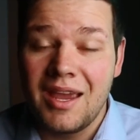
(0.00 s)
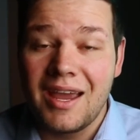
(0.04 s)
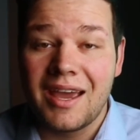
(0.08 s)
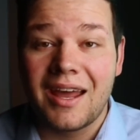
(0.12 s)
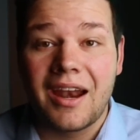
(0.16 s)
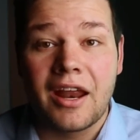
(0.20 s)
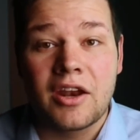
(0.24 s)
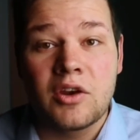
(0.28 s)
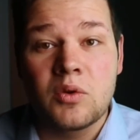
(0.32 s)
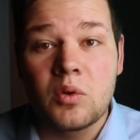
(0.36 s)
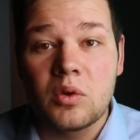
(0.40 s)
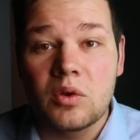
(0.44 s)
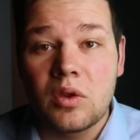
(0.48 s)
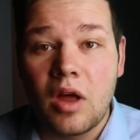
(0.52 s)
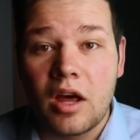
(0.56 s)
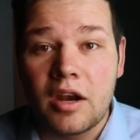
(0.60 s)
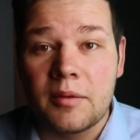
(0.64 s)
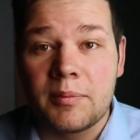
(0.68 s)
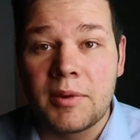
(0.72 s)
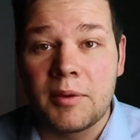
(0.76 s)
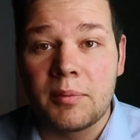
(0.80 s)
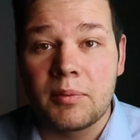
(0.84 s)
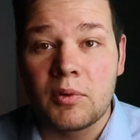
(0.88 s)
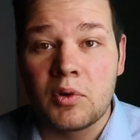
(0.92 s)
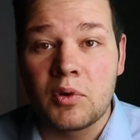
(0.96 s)
And I knew a lot
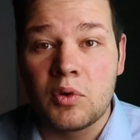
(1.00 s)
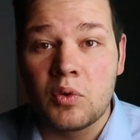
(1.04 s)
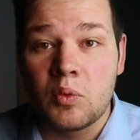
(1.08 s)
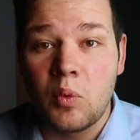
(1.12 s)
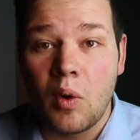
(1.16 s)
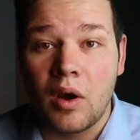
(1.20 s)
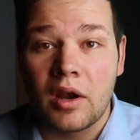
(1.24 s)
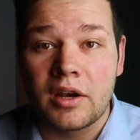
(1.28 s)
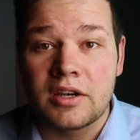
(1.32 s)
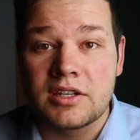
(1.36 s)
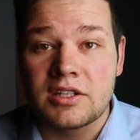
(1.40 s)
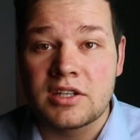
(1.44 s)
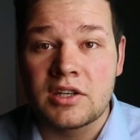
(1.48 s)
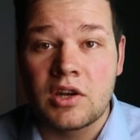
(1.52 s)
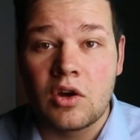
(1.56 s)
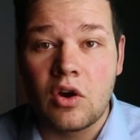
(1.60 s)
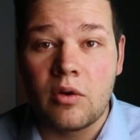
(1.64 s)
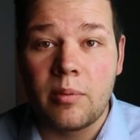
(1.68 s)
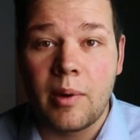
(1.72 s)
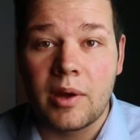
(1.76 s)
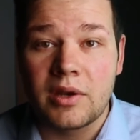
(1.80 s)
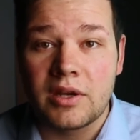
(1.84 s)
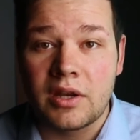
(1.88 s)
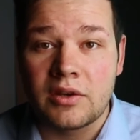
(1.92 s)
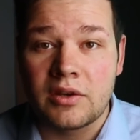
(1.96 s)
of people who wanted to know
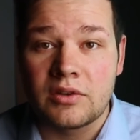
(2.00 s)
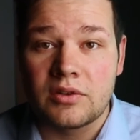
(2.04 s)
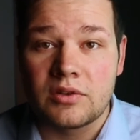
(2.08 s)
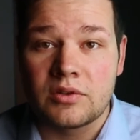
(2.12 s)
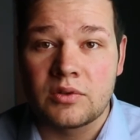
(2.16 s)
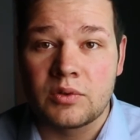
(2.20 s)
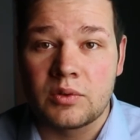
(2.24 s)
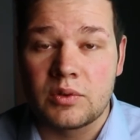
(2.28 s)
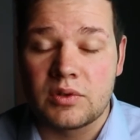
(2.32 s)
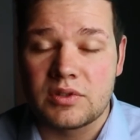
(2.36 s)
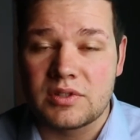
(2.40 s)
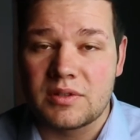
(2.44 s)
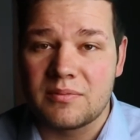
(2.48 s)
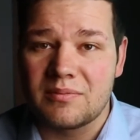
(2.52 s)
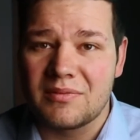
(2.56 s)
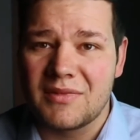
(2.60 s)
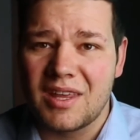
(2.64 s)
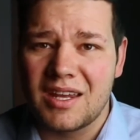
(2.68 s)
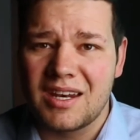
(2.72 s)
about dental tourism.